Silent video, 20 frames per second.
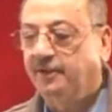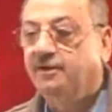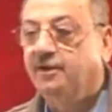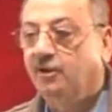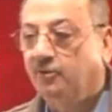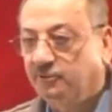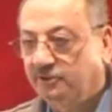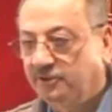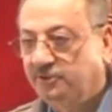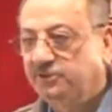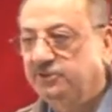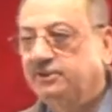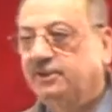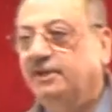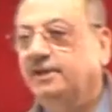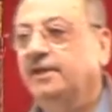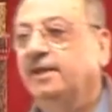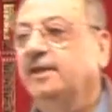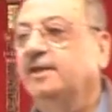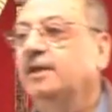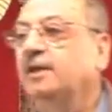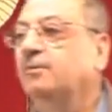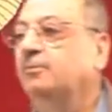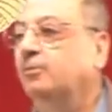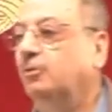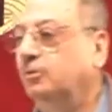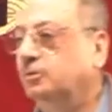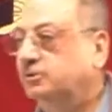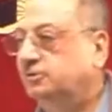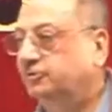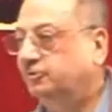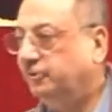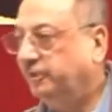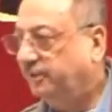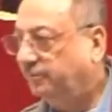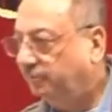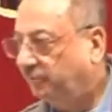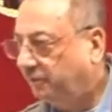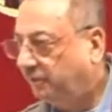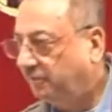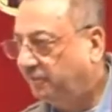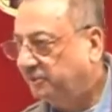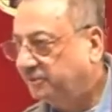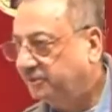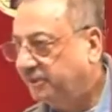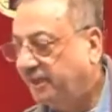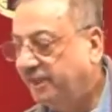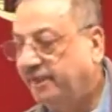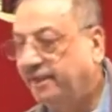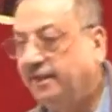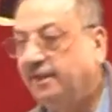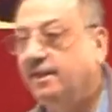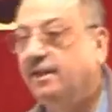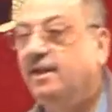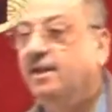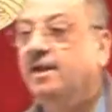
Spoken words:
Now this is again in book 3 we'll be studying.